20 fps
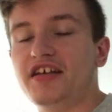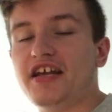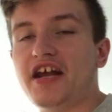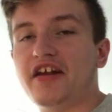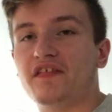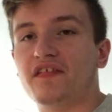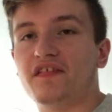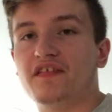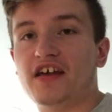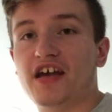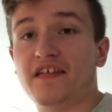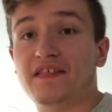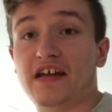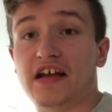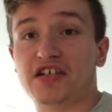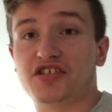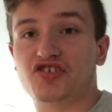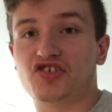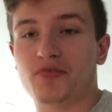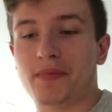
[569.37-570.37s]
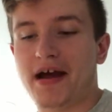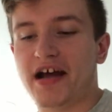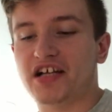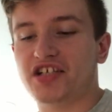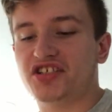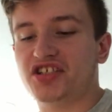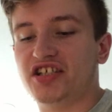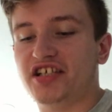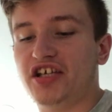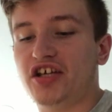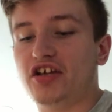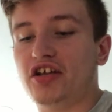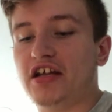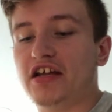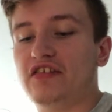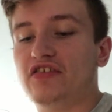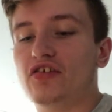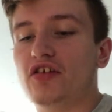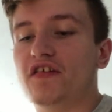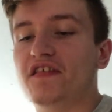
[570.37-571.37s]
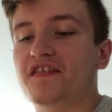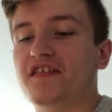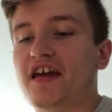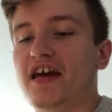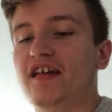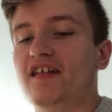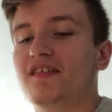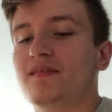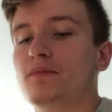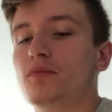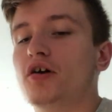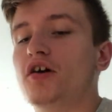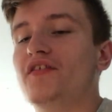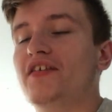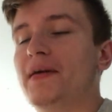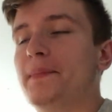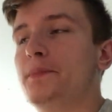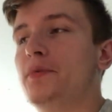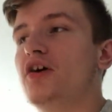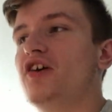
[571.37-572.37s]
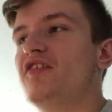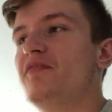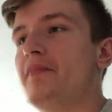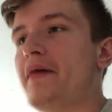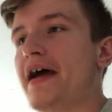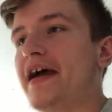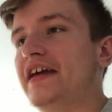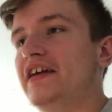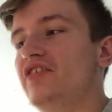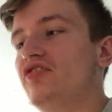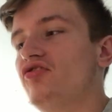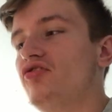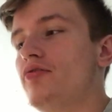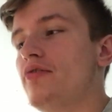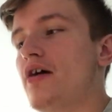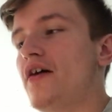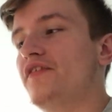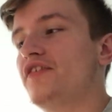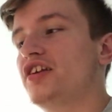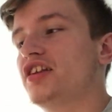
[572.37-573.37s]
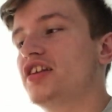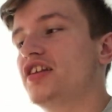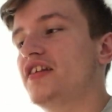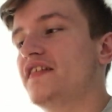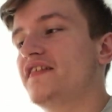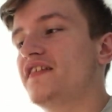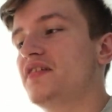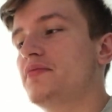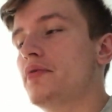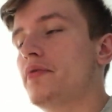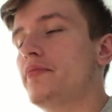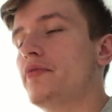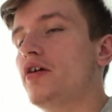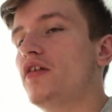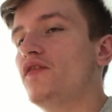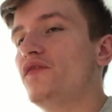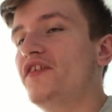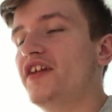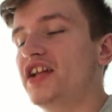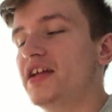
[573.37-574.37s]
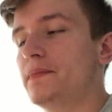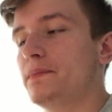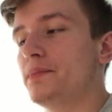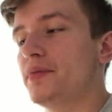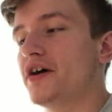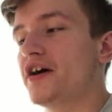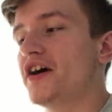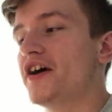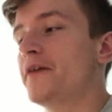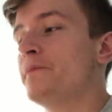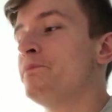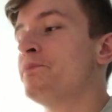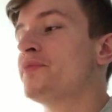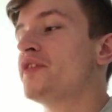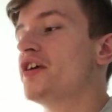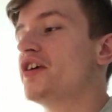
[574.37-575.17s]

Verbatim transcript: Yeah, it doesn't taste actually too bad actually. It does taste more of like puff pastry rather than the cinnamon roll filling, but